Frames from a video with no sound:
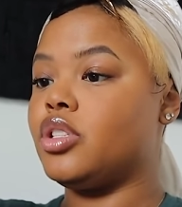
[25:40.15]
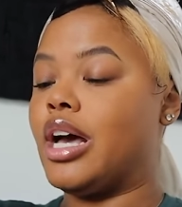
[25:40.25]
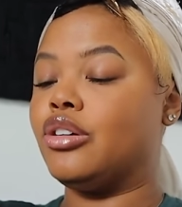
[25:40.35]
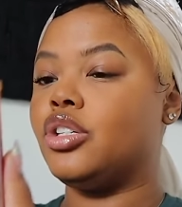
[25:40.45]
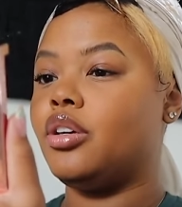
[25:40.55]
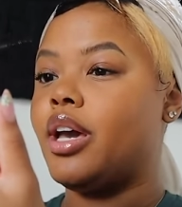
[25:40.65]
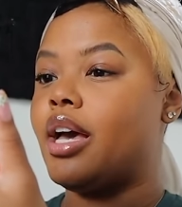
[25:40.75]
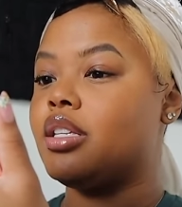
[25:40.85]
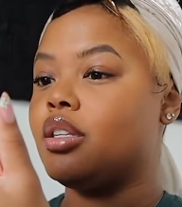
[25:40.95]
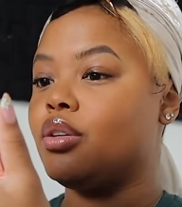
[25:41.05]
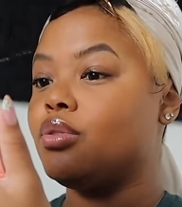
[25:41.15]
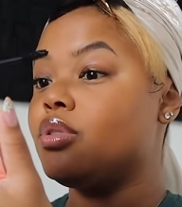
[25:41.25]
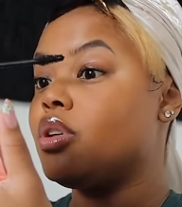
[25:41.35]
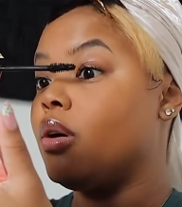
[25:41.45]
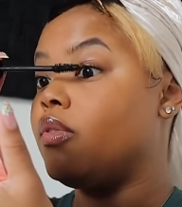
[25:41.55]
So I'll show you guys
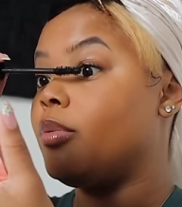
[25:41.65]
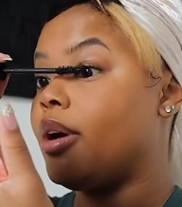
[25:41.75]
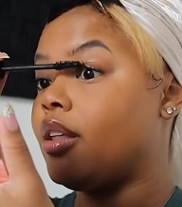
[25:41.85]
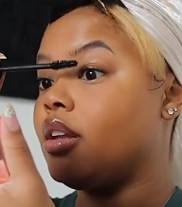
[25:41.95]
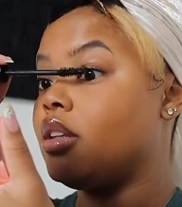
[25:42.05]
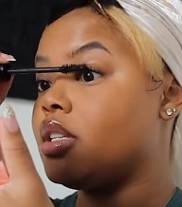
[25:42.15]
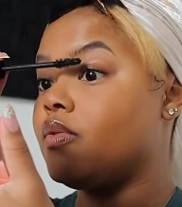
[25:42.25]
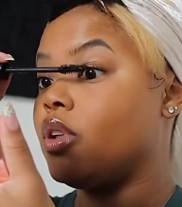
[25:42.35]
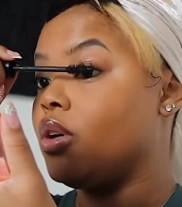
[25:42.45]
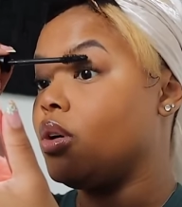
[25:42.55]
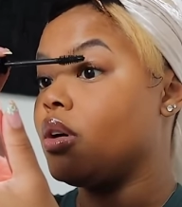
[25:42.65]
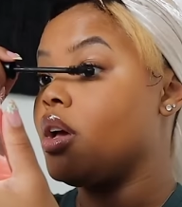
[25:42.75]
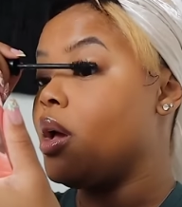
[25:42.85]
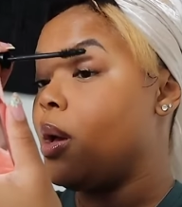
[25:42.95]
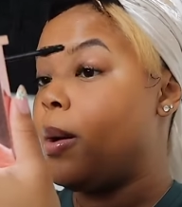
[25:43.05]
those, hopefully by the end of this vlog.
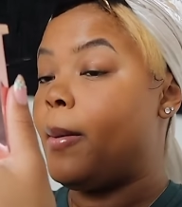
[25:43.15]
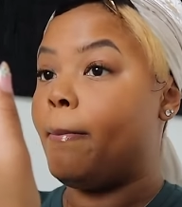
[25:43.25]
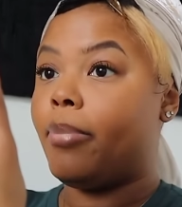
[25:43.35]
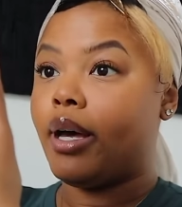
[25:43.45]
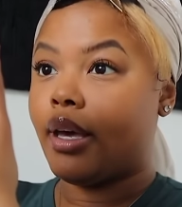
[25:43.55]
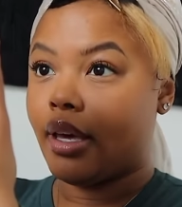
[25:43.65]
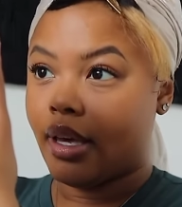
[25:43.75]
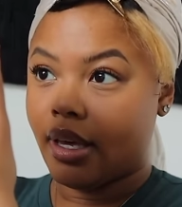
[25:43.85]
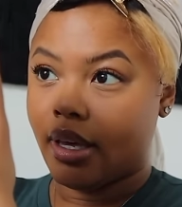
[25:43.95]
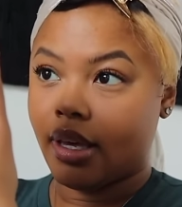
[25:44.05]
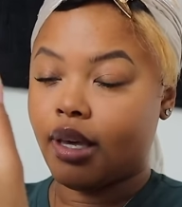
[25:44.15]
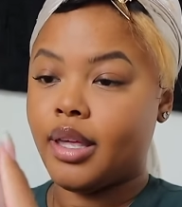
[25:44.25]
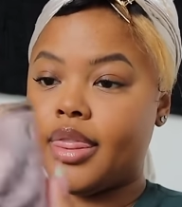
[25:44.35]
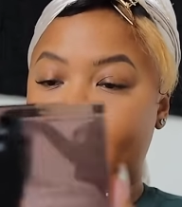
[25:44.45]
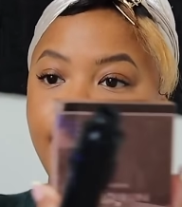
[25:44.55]
But
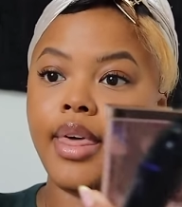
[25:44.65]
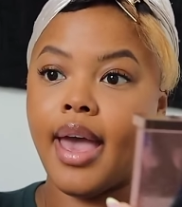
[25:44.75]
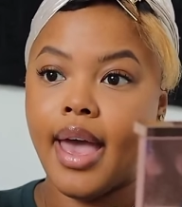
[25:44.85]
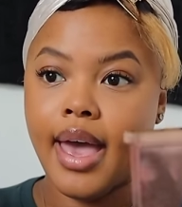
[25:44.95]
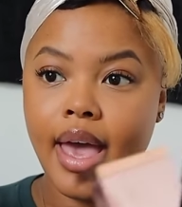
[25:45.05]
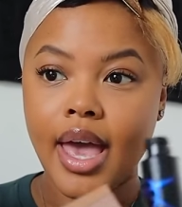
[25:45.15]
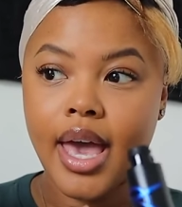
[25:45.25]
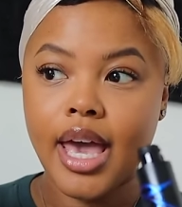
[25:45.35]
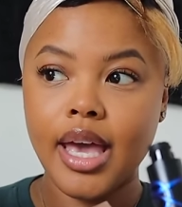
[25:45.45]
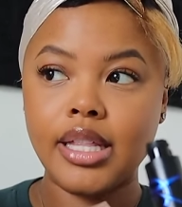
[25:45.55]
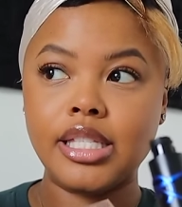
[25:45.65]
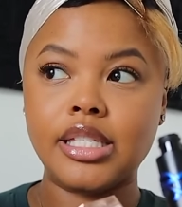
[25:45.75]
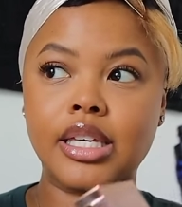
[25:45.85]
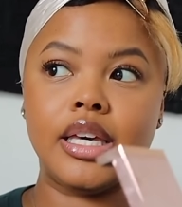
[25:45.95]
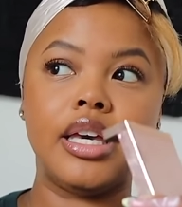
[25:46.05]
that
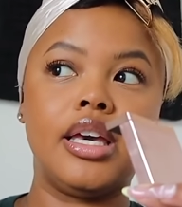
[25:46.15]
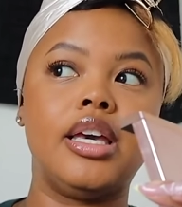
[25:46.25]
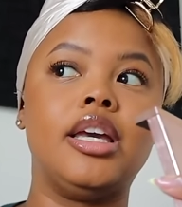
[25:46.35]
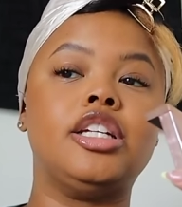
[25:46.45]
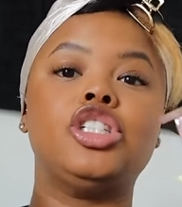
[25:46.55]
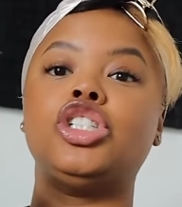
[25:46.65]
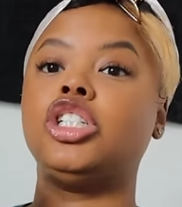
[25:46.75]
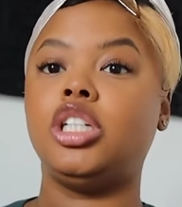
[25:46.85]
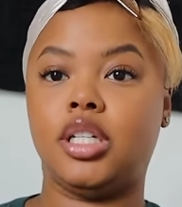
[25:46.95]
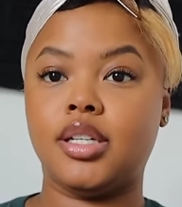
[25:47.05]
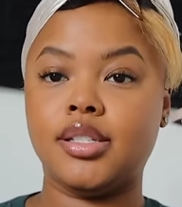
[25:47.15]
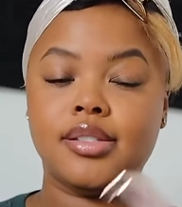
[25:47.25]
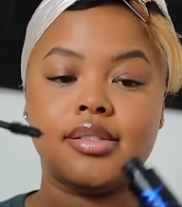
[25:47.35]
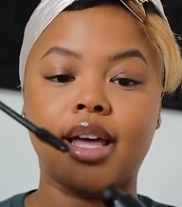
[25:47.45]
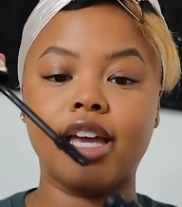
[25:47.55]
she
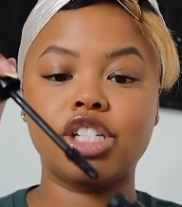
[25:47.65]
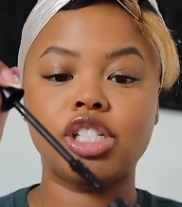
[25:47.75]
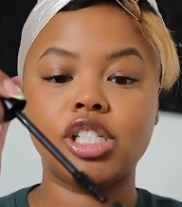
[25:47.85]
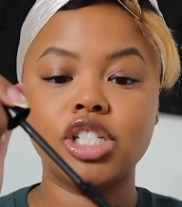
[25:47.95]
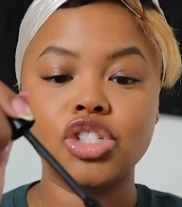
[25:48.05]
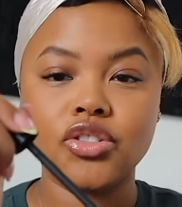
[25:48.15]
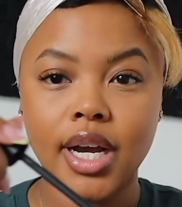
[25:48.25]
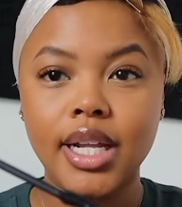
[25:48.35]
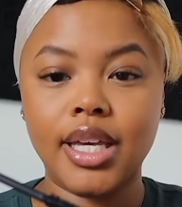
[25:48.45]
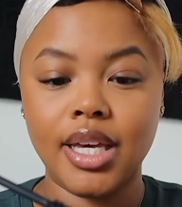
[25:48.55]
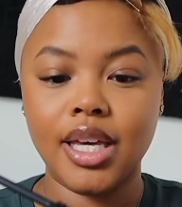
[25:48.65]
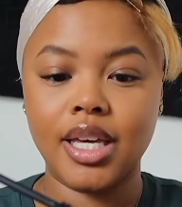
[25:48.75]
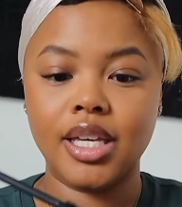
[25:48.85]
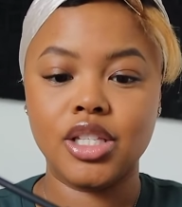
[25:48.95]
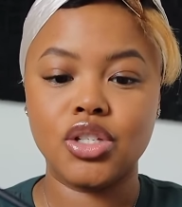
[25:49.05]
needs. Like, she's trying to get
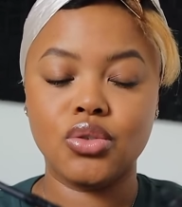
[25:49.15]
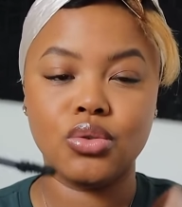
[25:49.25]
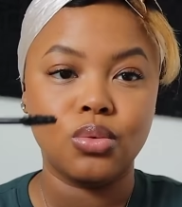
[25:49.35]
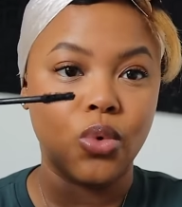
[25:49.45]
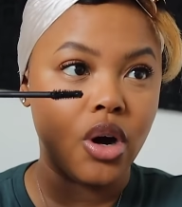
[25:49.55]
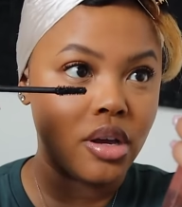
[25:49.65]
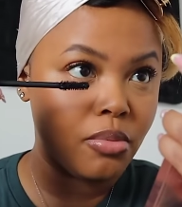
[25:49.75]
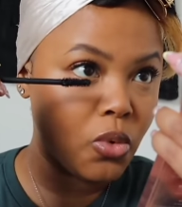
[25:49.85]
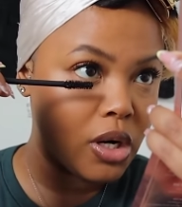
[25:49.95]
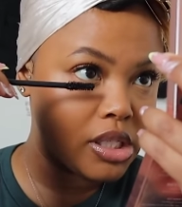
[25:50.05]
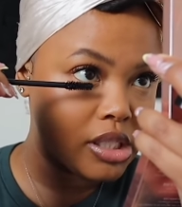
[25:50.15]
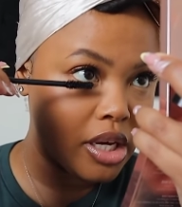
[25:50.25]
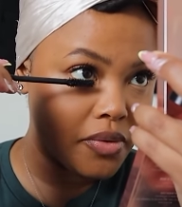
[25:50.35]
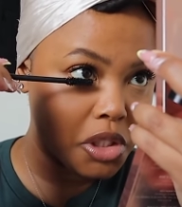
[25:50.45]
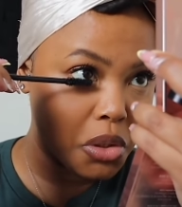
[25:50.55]
into walking more and
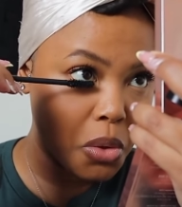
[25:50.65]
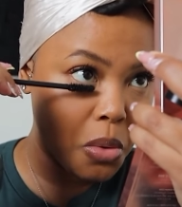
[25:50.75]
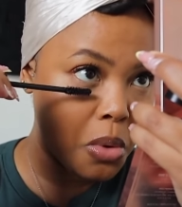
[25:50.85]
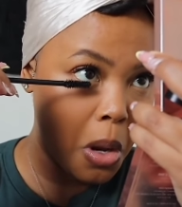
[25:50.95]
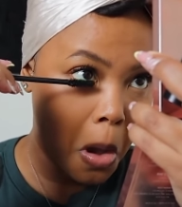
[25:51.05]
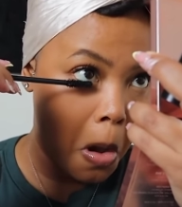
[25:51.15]
stuff too.